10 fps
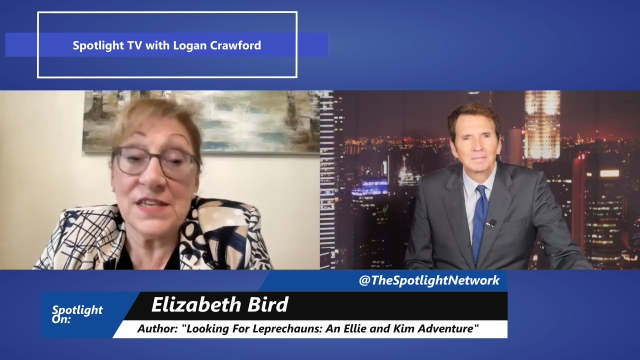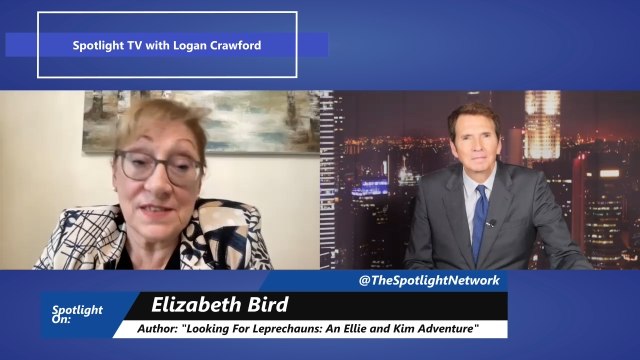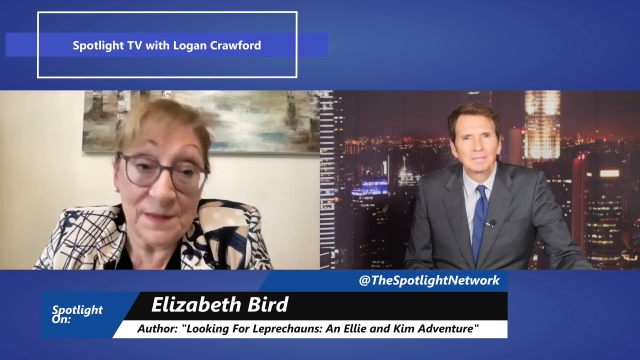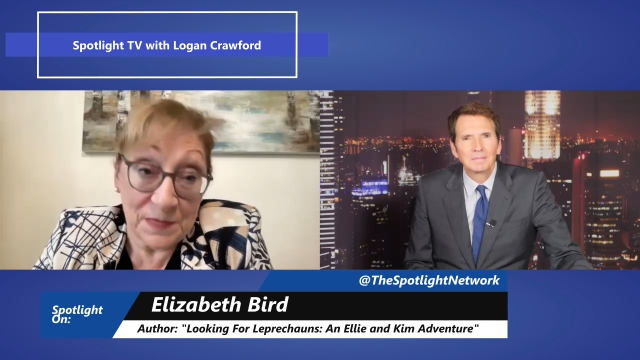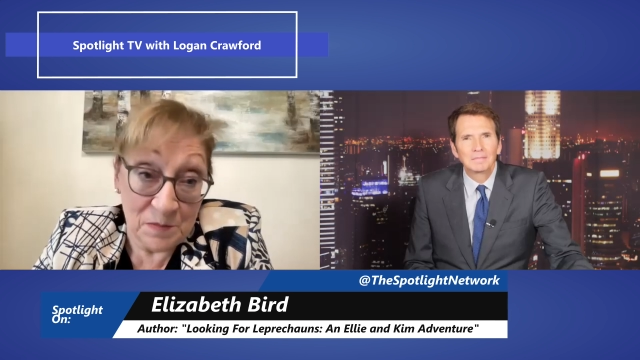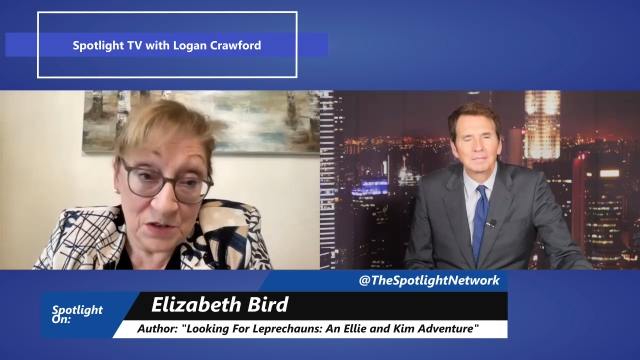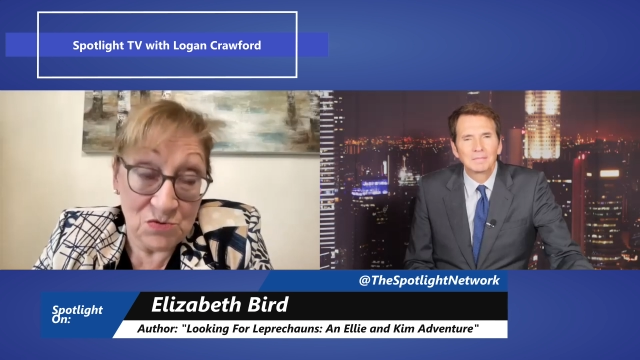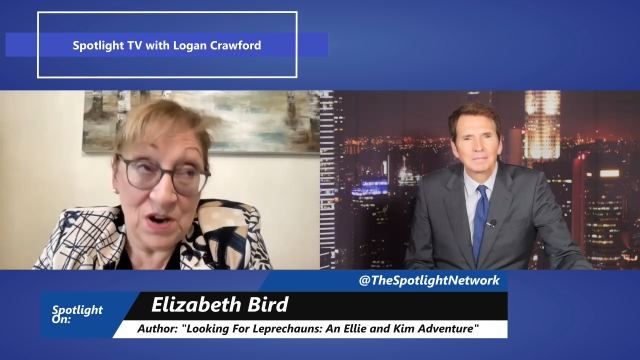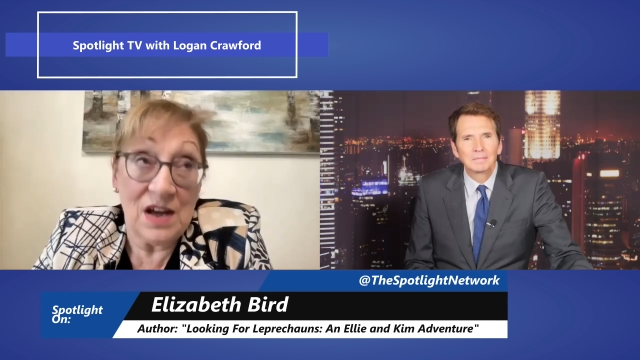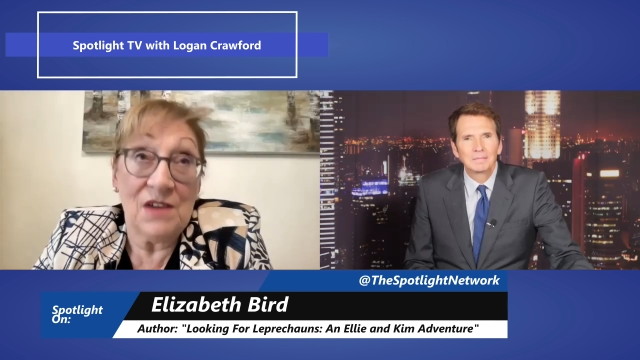Speaker 1: sent them a
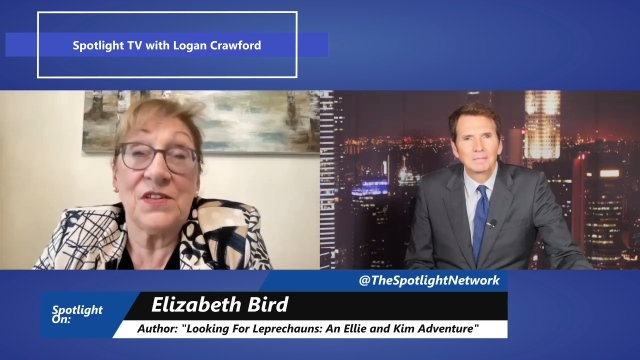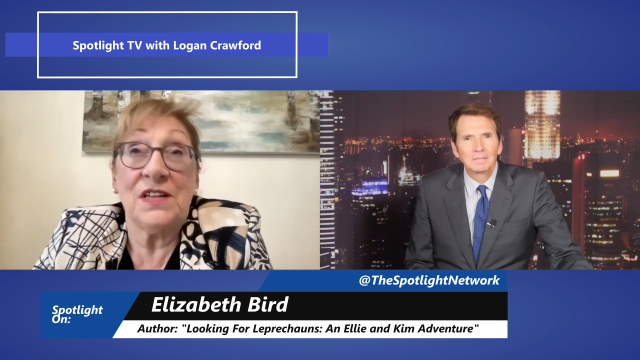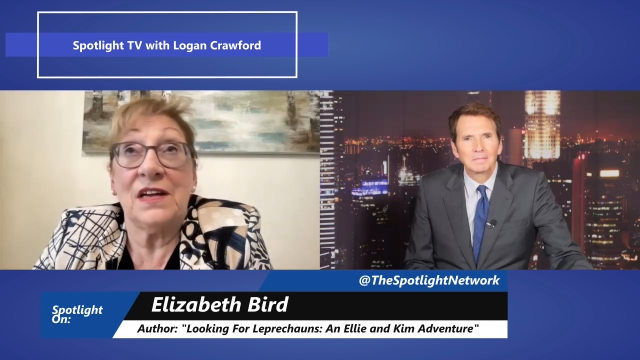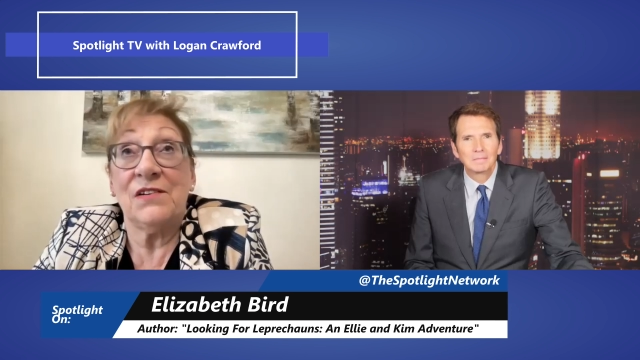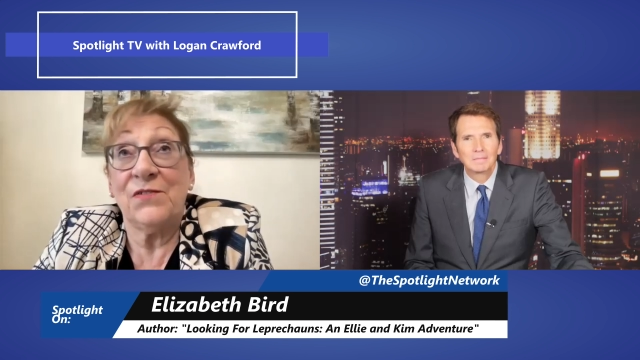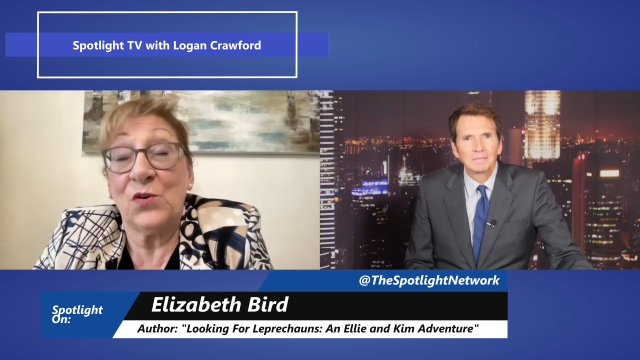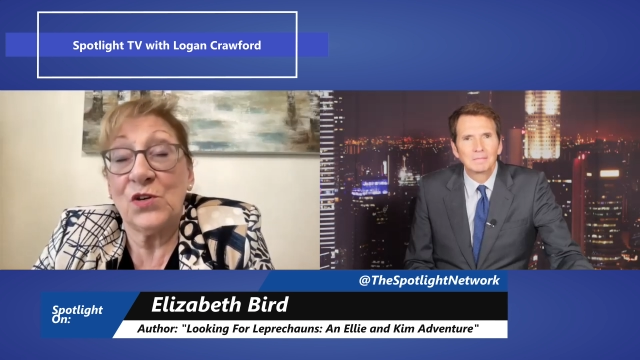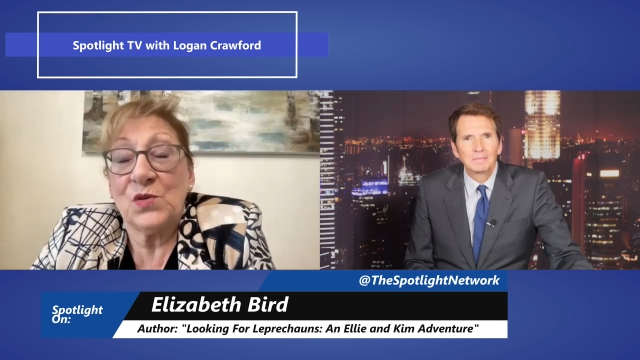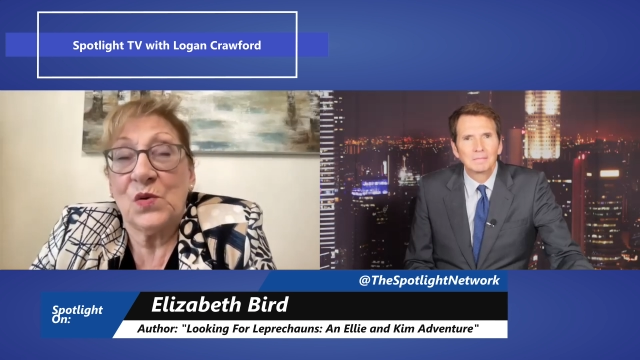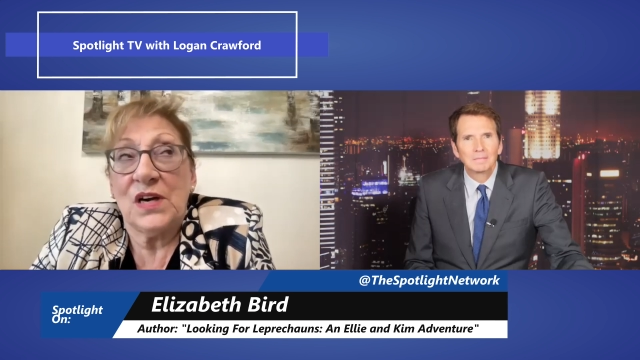draft. And then, of
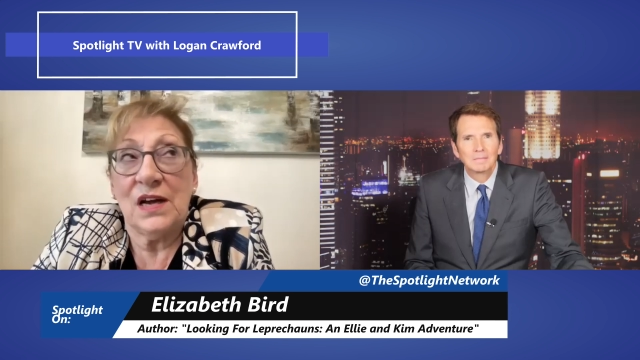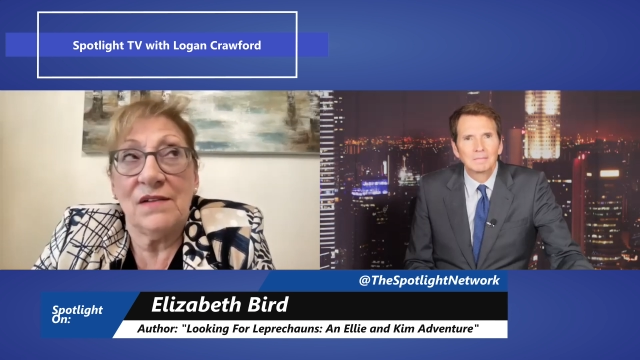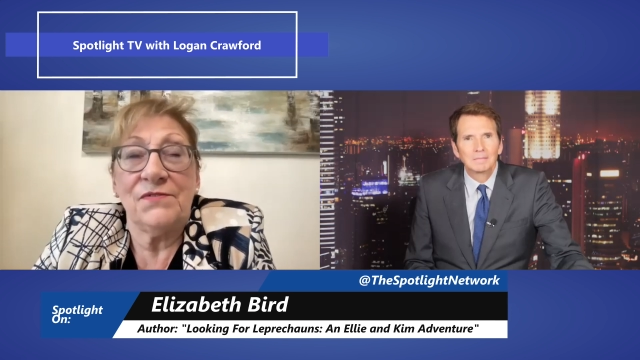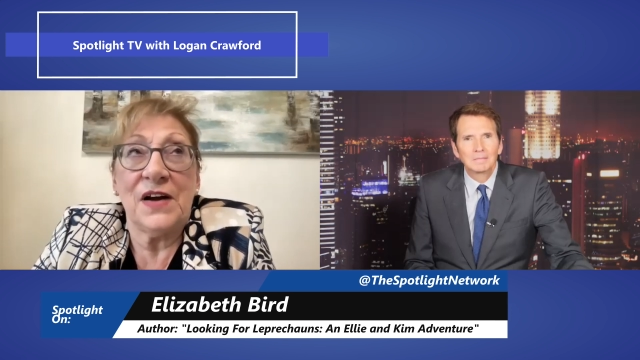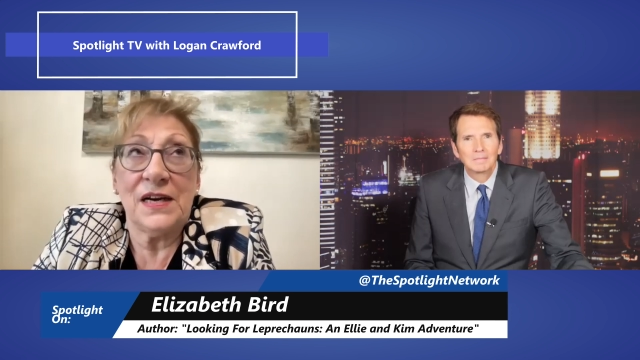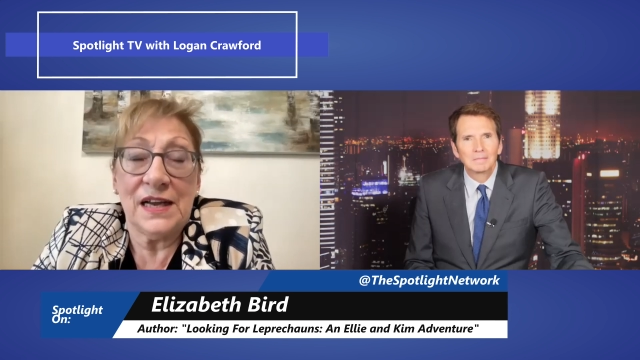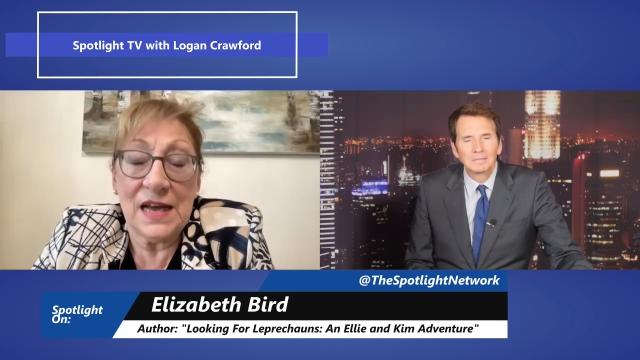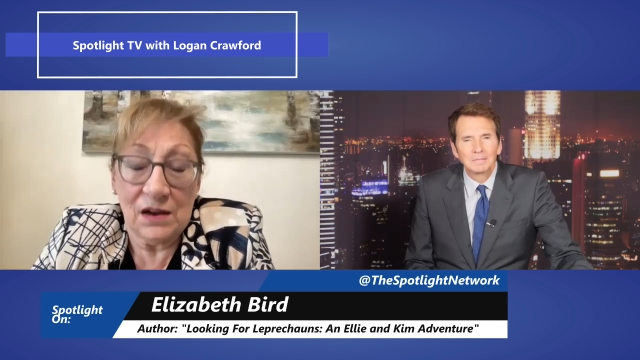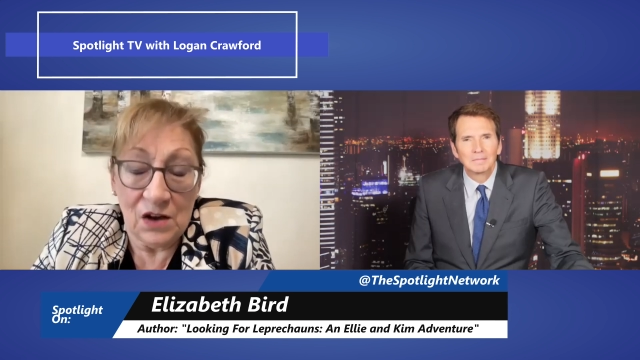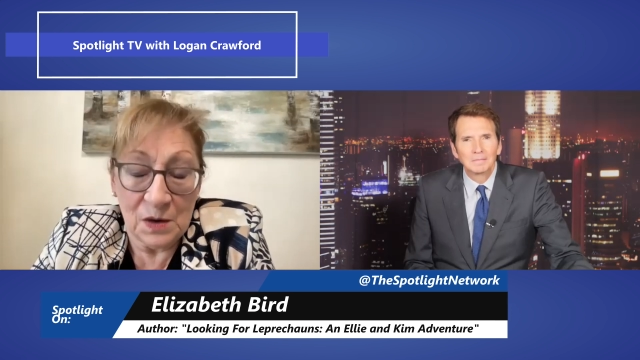course, when I finally
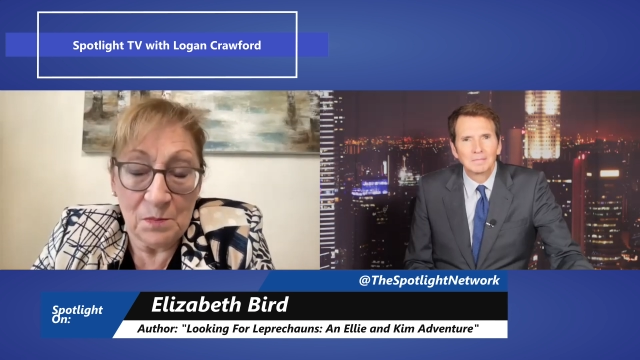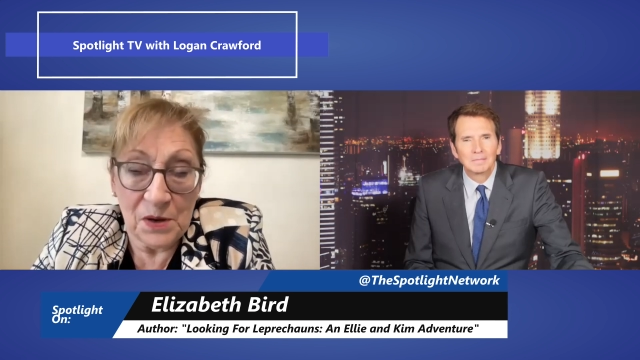had got it